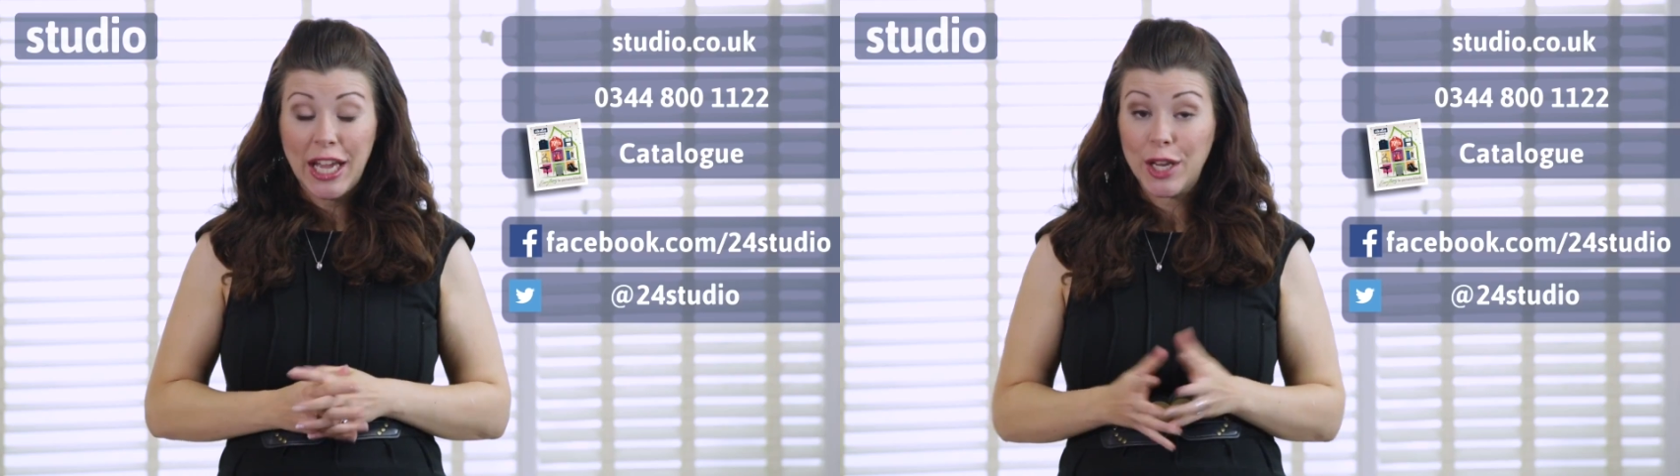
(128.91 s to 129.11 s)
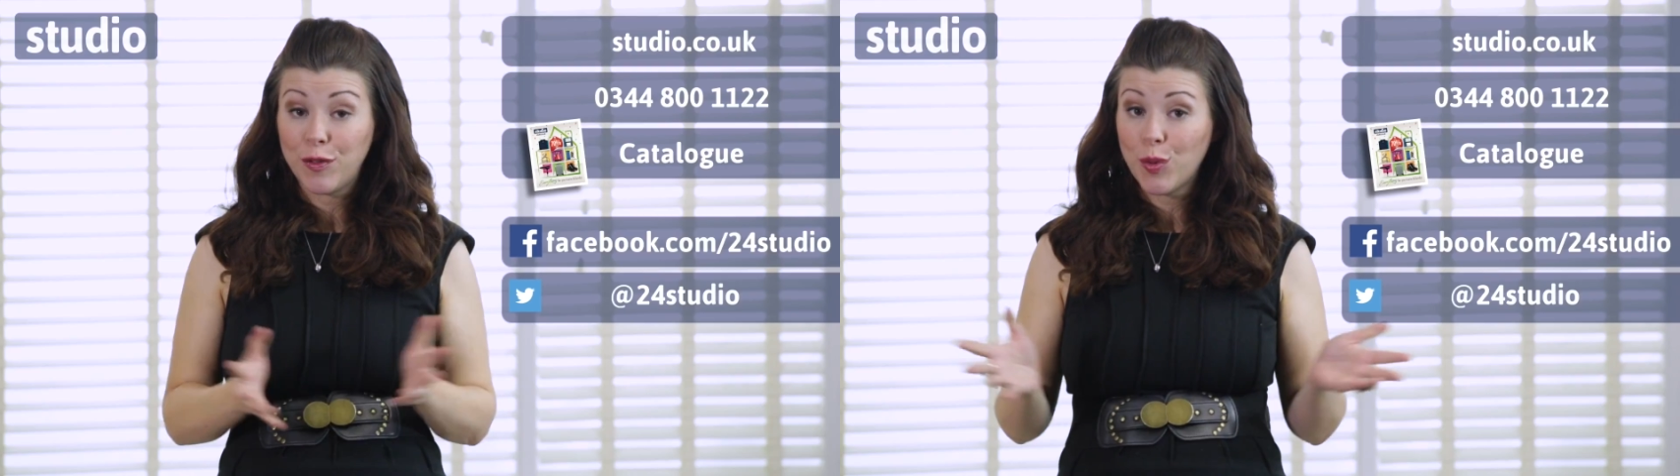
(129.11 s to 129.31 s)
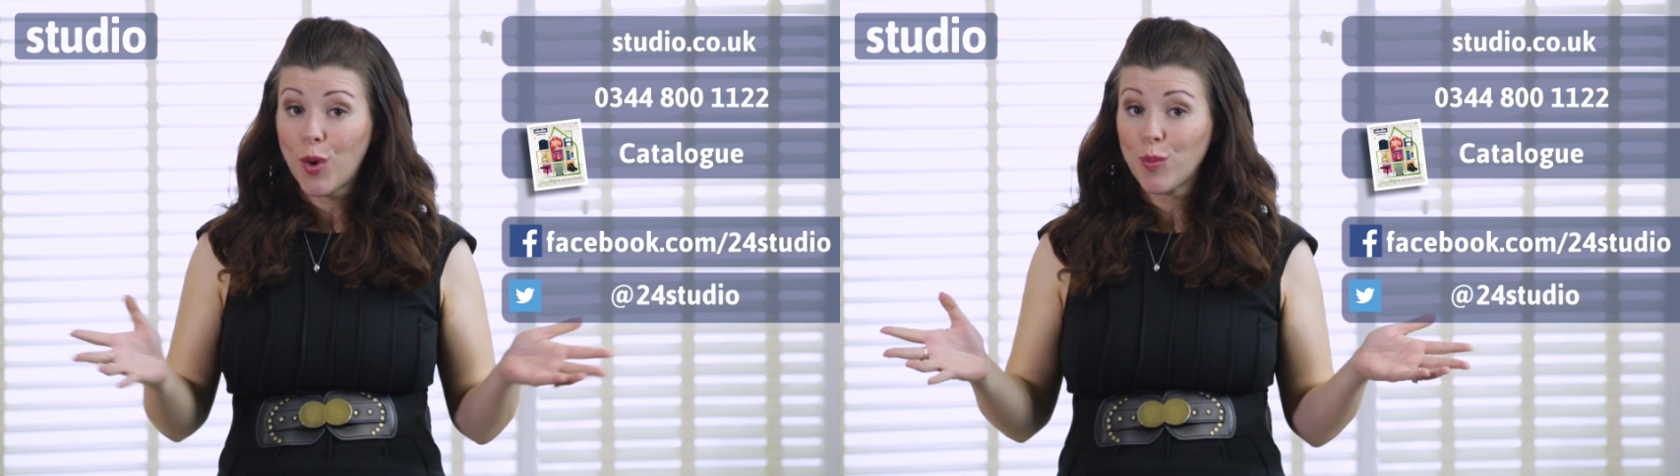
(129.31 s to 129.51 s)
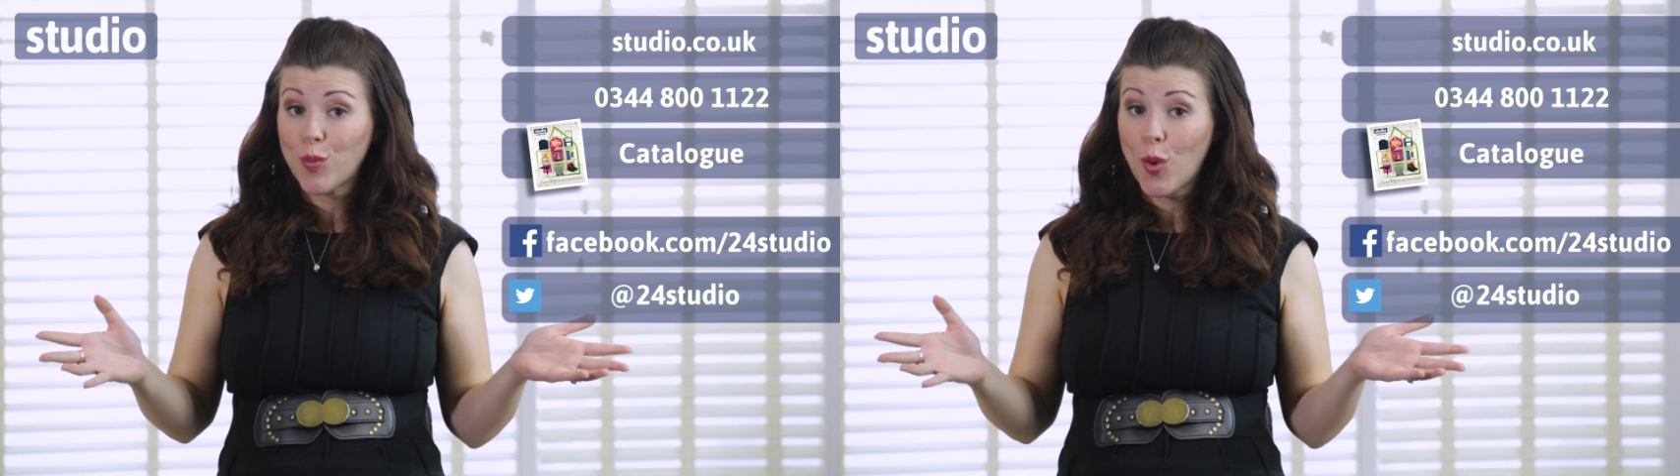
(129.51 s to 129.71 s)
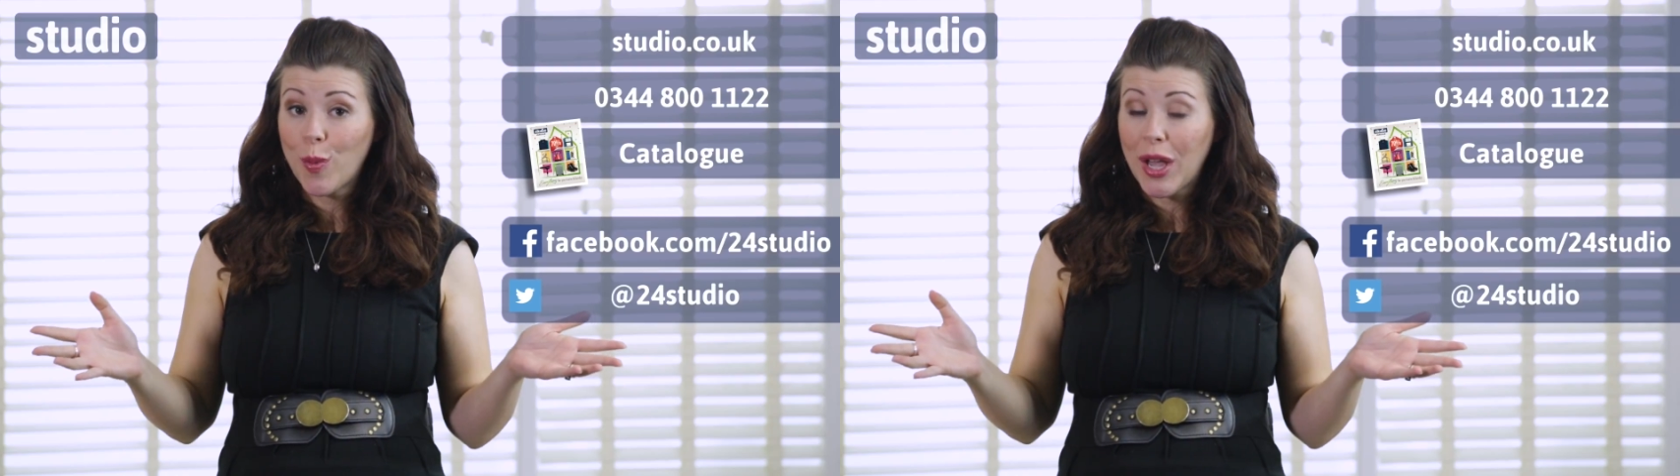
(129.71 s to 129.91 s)
And if you want
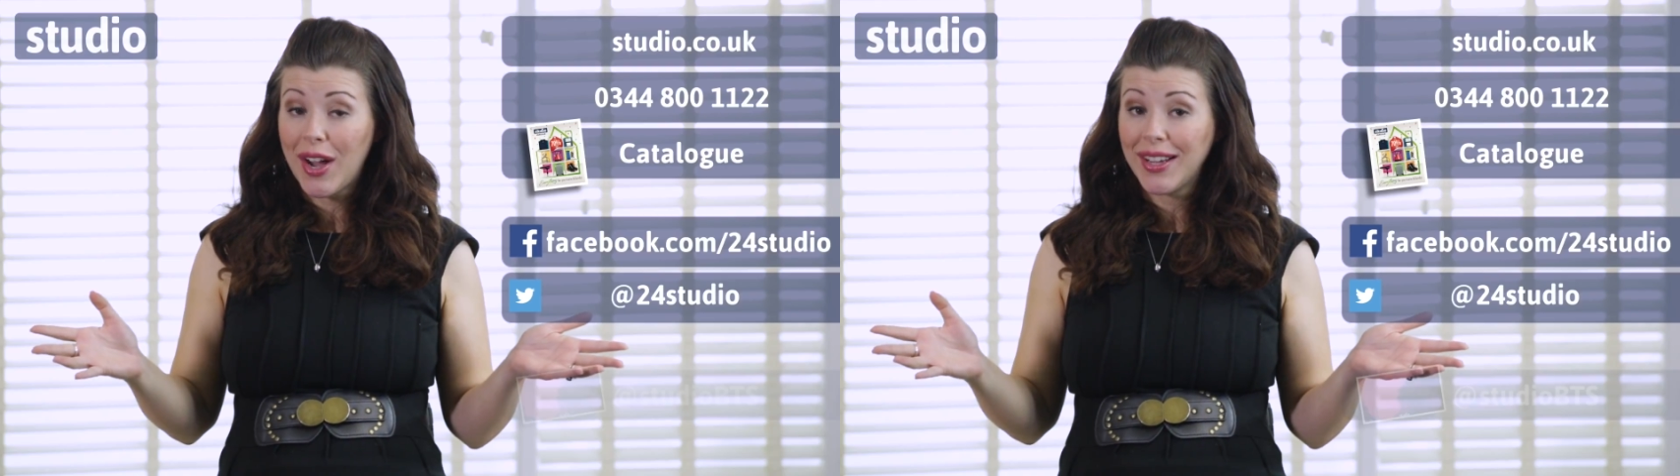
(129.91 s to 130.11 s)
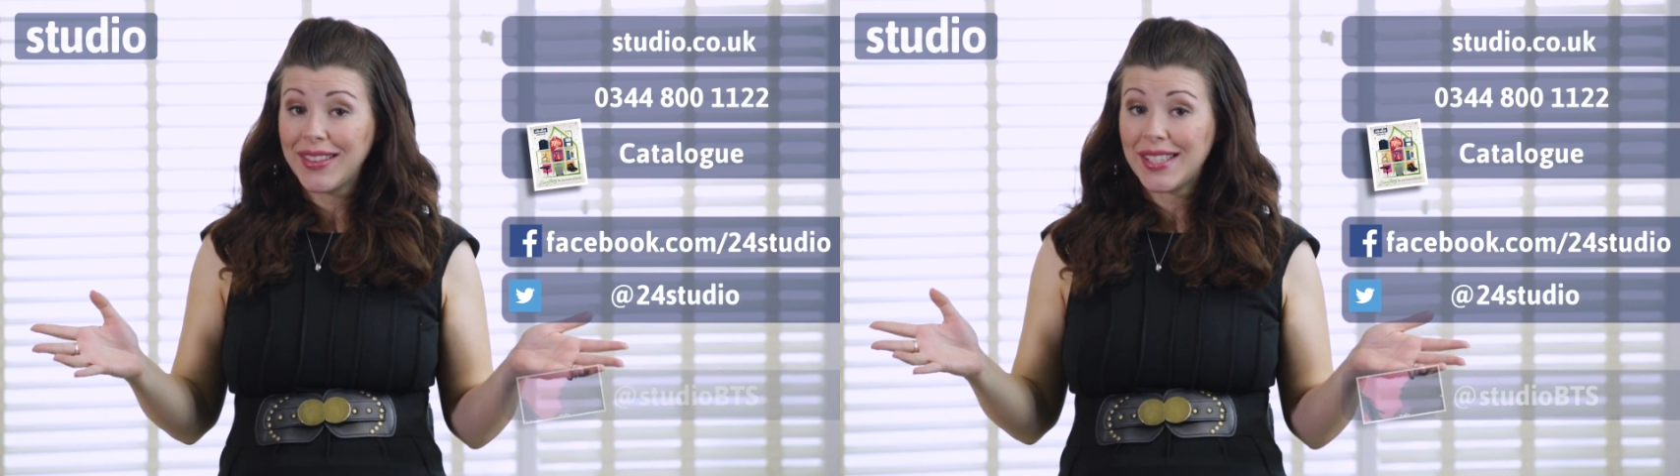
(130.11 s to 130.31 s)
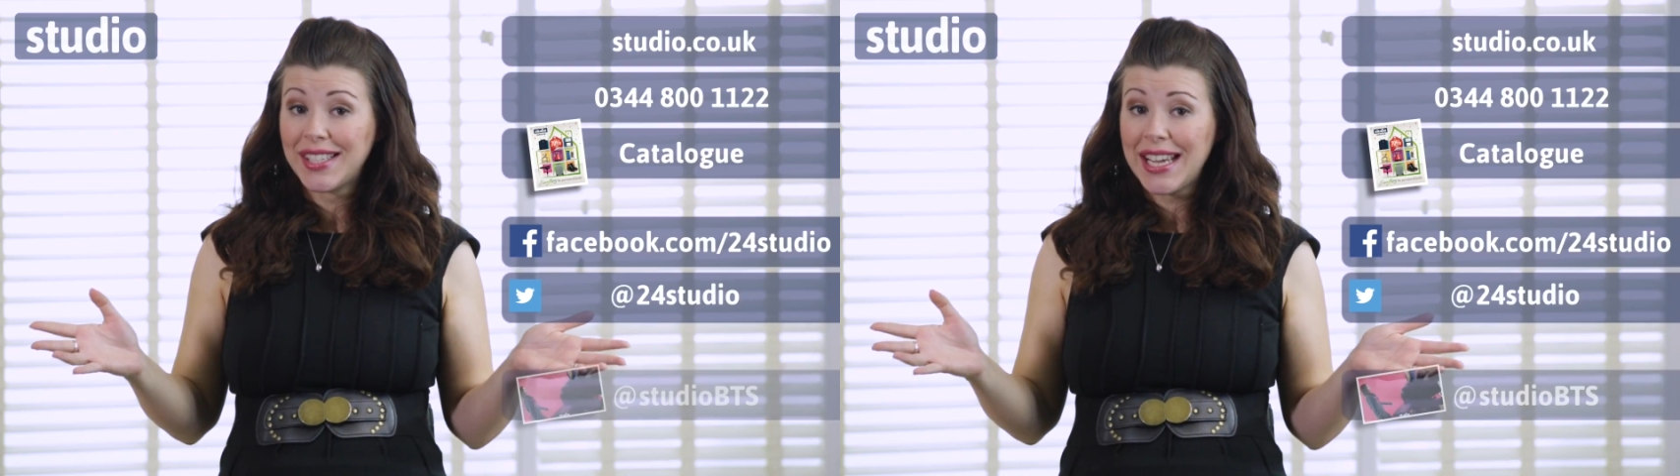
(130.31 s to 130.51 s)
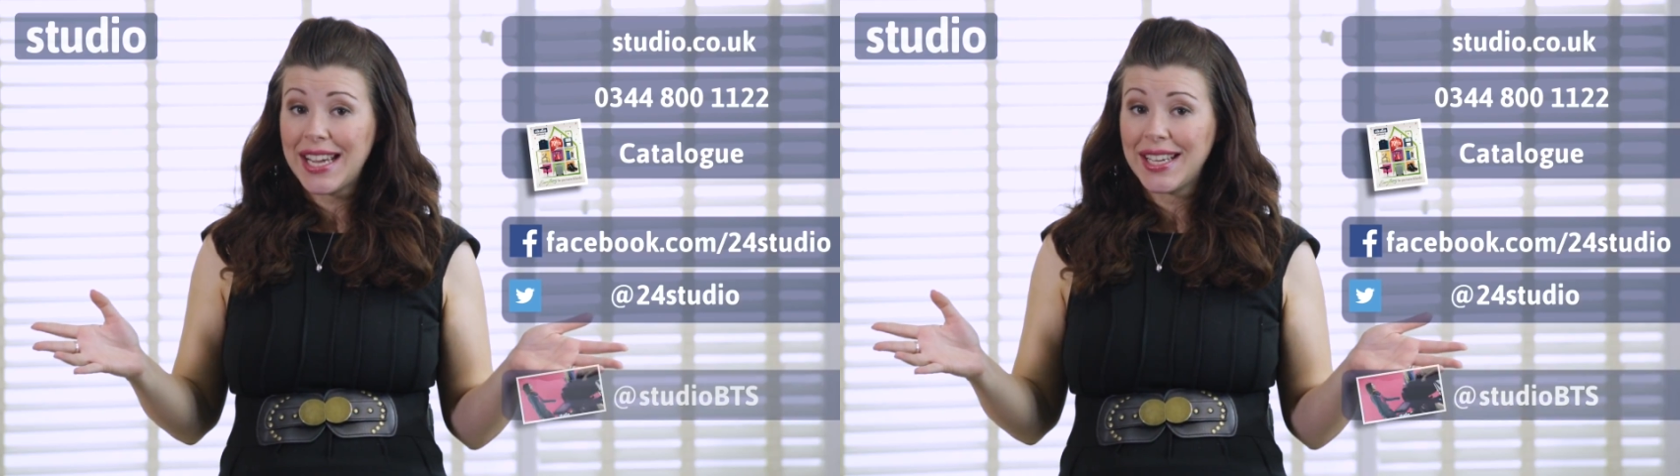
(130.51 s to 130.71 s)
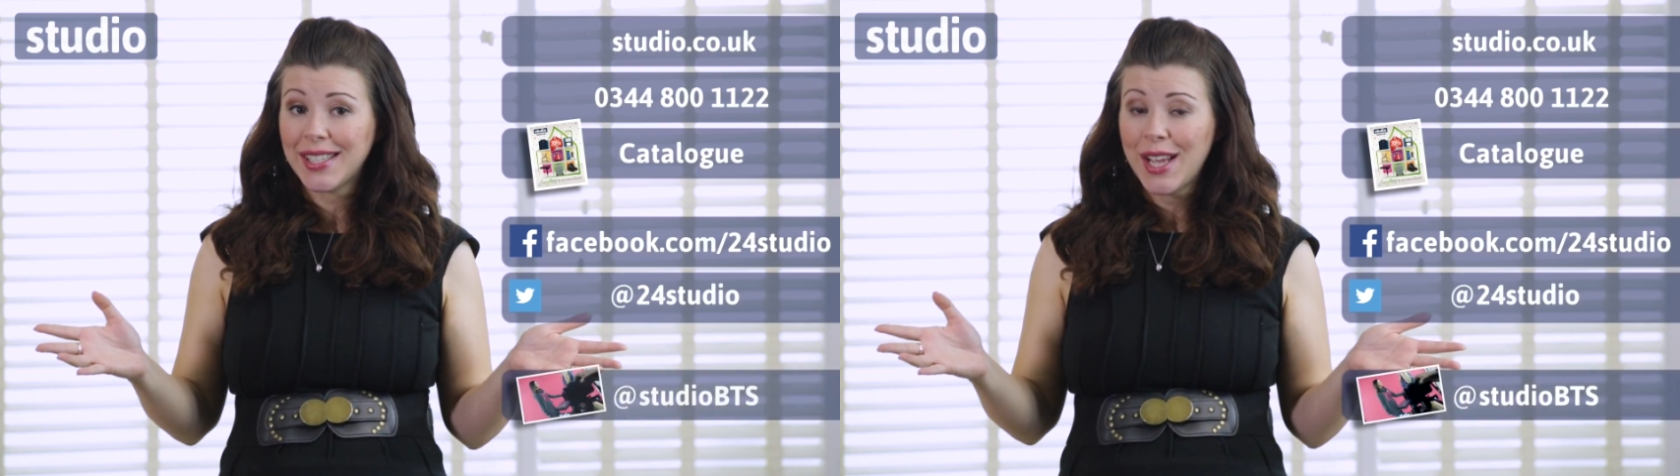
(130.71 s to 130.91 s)
more behind the
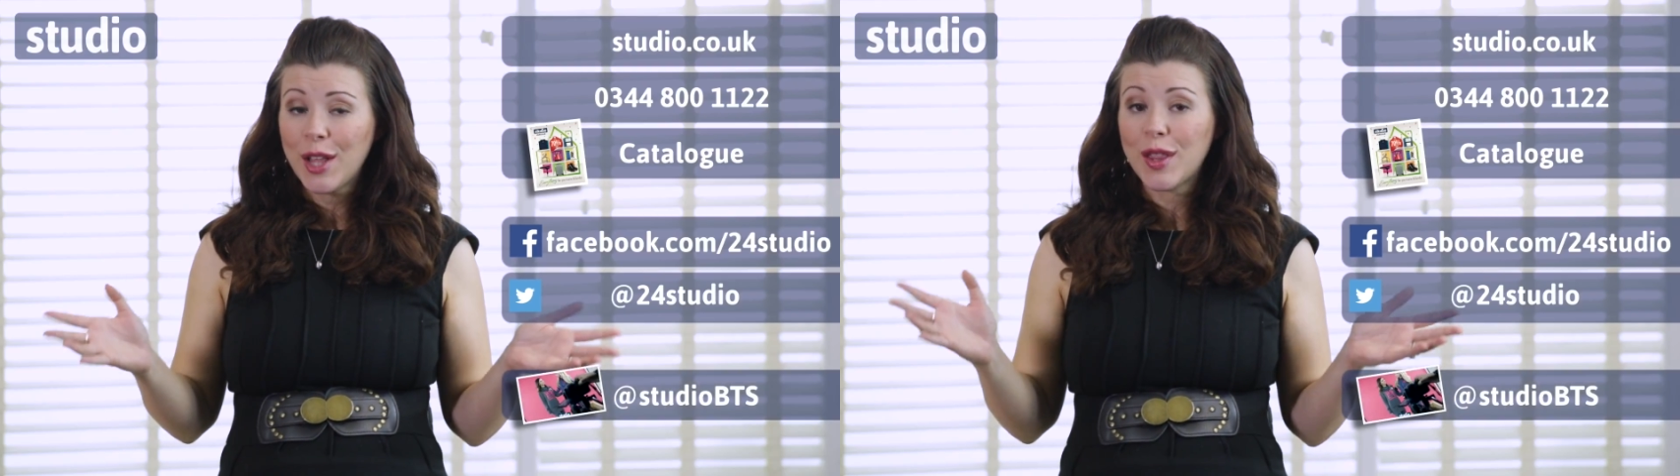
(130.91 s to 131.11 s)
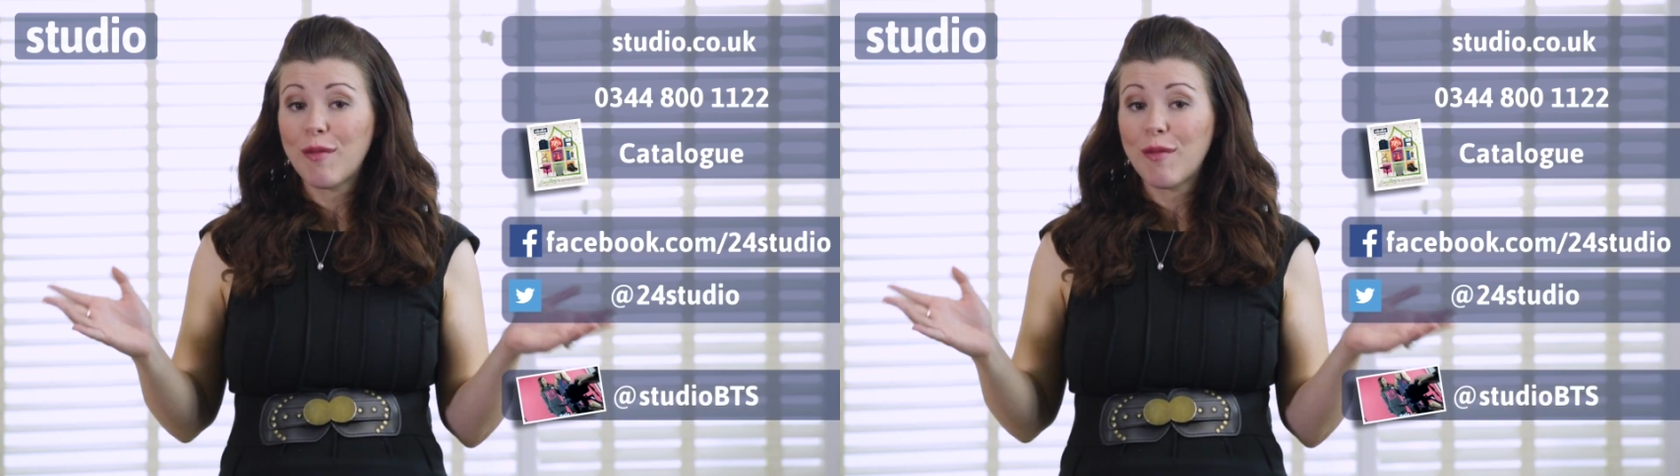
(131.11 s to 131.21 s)
scenes,